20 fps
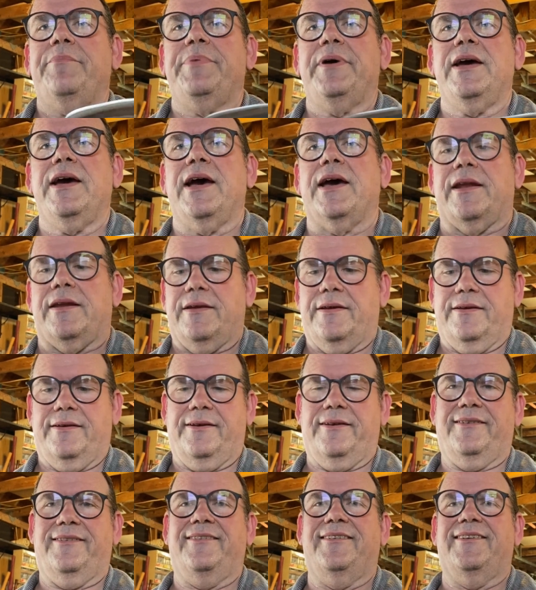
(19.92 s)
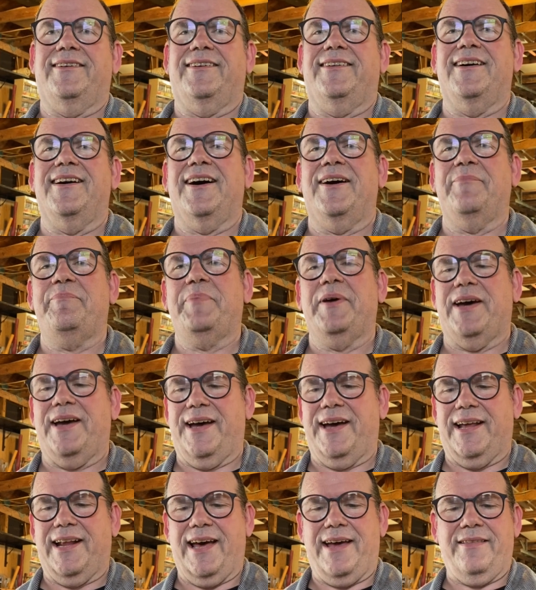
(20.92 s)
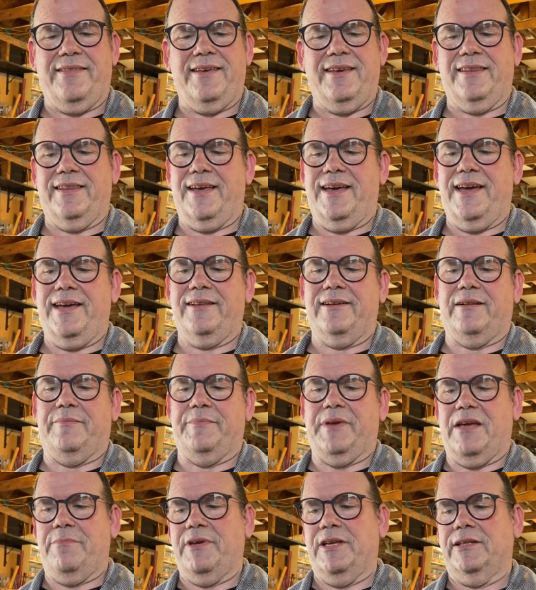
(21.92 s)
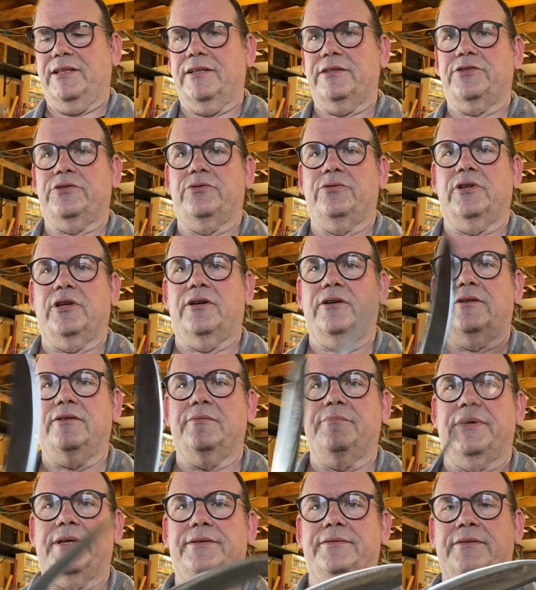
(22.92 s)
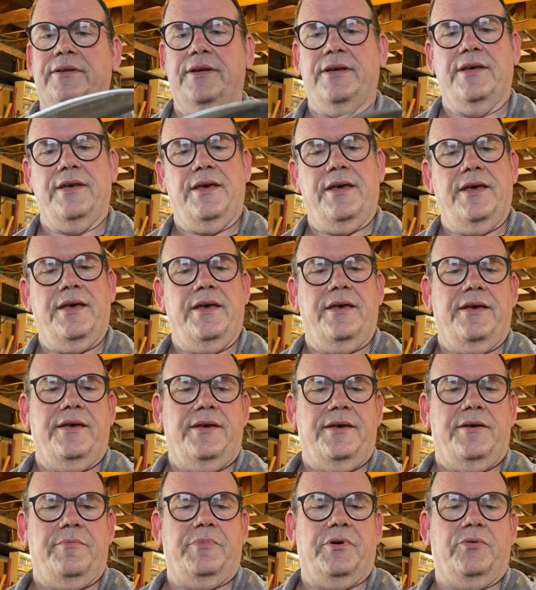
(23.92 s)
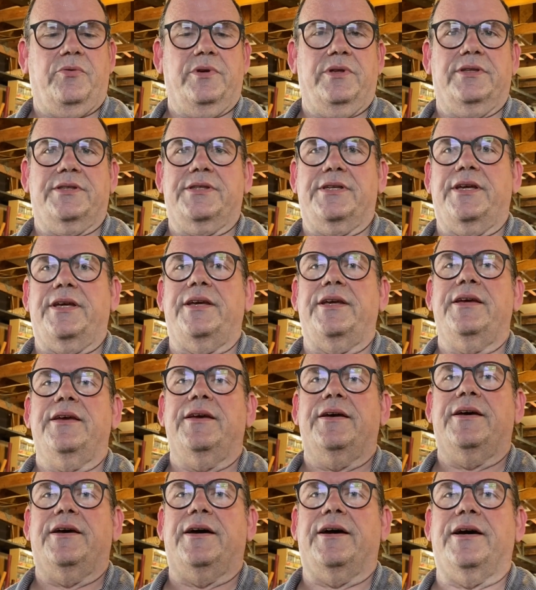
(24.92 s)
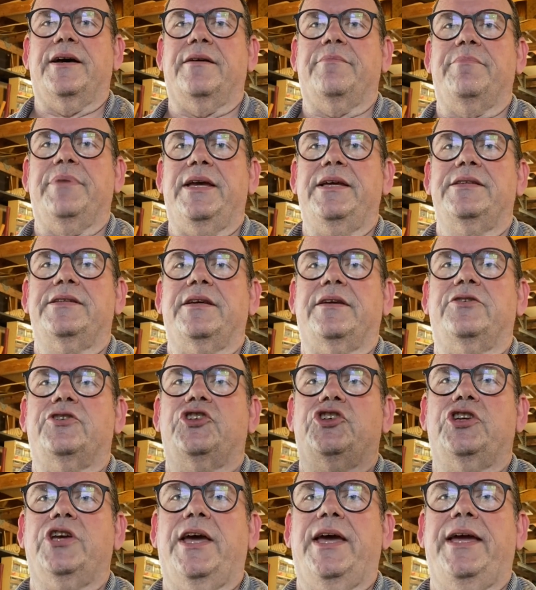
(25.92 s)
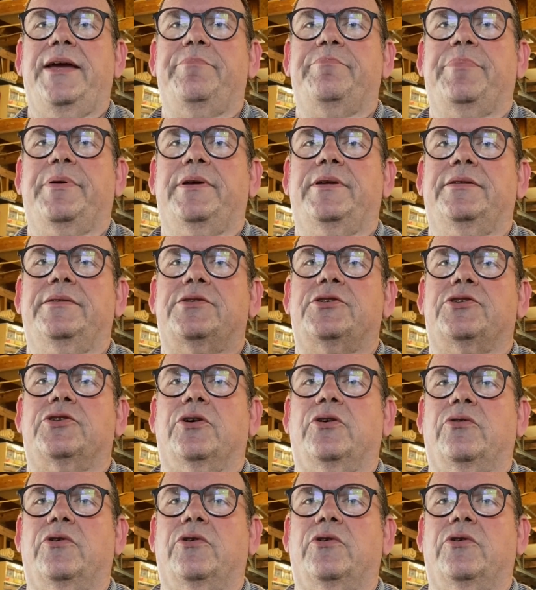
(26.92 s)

bad. Not bad. I think the handle may be a little too long, but we'll see. Basic shape, so